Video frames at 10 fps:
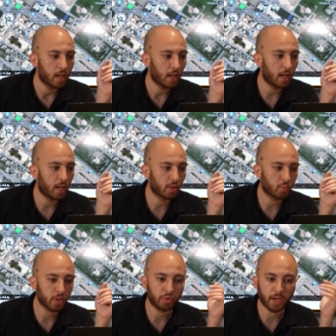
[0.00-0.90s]
and
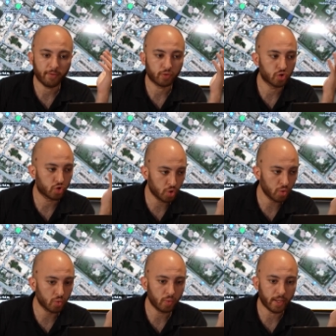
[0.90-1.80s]
what you have to
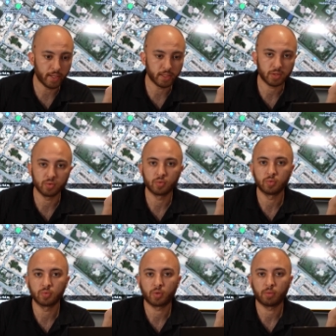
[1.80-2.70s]
do is
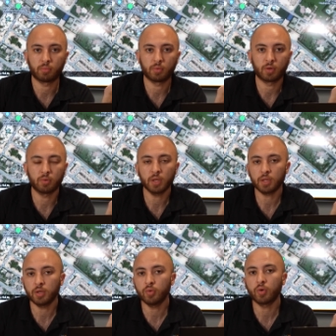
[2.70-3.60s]
to
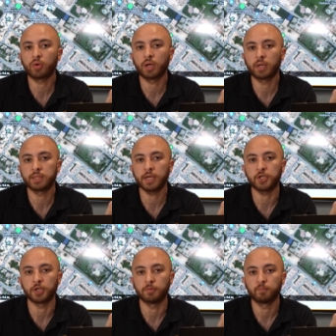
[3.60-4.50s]
create a new
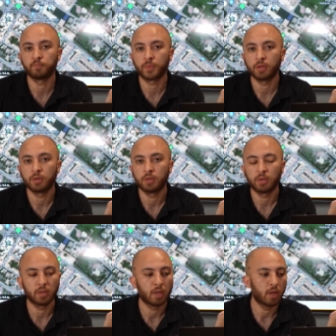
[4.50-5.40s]
organization,
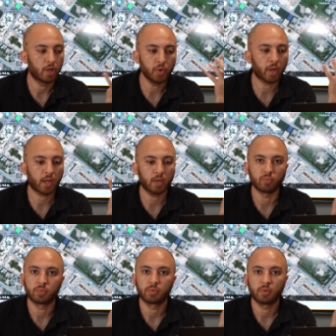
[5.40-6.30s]
a new
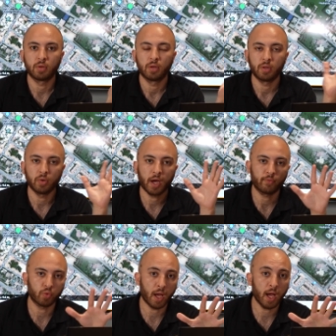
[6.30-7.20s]
account. You
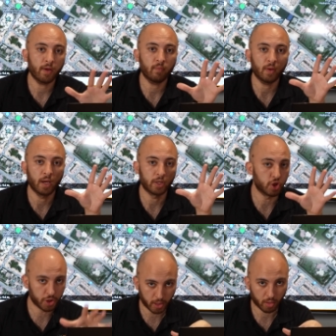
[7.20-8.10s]
have to have a
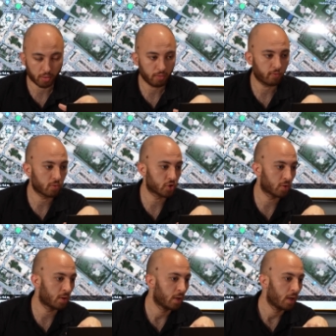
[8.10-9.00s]
DJI account for
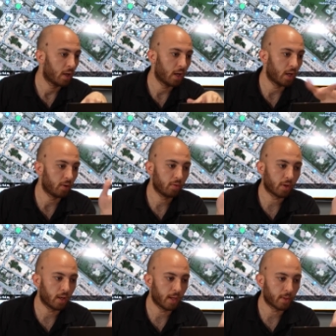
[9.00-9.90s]
sure, and you
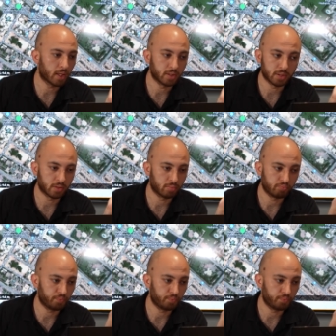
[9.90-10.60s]
can name it as